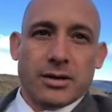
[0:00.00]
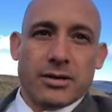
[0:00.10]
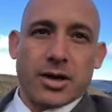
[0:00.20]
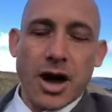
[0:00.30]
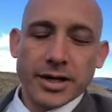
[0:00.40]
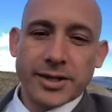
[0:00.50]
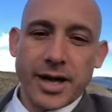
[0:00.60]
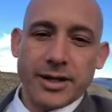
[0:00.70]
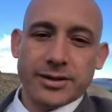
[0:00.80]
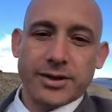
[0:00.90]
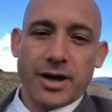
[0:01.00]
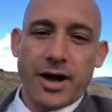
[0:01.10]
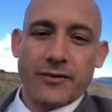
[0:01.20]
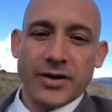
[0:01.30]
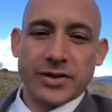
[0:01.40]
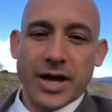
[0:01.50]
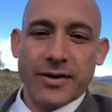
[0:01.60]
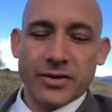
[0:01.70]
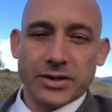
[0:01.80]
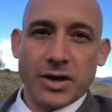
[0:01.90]
The contents of inside
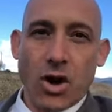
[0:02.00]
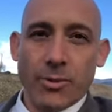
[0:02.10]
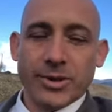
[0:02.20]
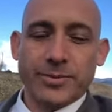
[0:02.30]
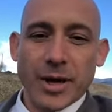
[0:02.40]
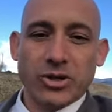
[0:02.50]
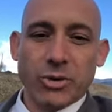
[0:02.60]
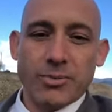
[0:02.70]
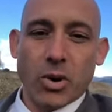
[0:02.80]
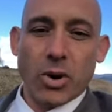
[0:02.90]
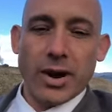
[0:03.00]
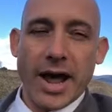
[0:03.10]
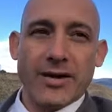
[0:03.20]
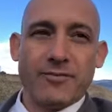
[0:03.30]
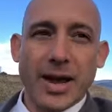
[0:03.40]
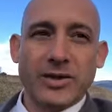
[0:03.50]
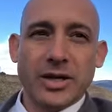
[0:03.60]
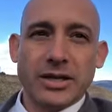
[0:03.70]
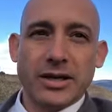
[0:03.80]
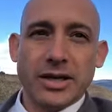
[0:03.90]
of a home inspection report have
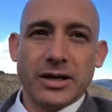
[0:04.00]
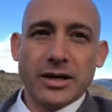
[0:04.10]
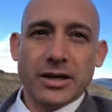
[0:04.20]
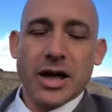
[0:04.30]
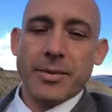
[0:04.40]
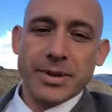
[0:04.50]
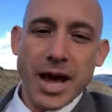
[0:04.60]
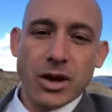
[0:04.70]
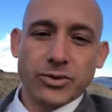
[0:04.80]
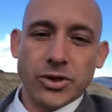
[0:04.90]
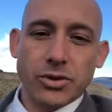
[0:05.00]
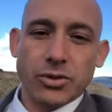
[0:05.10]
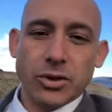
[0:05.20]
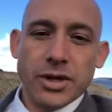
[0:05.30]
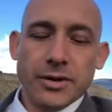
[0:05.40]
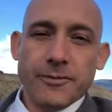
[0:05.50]
basically come down to